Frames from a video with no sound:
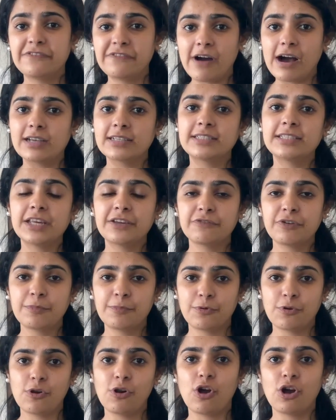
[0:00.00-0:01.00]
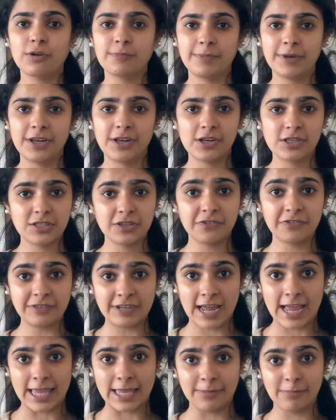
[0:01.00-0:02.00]
fasting for prolonged periods of
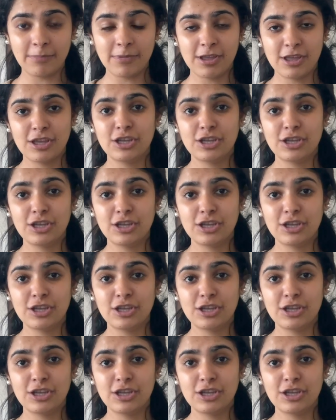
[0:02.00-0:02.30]
time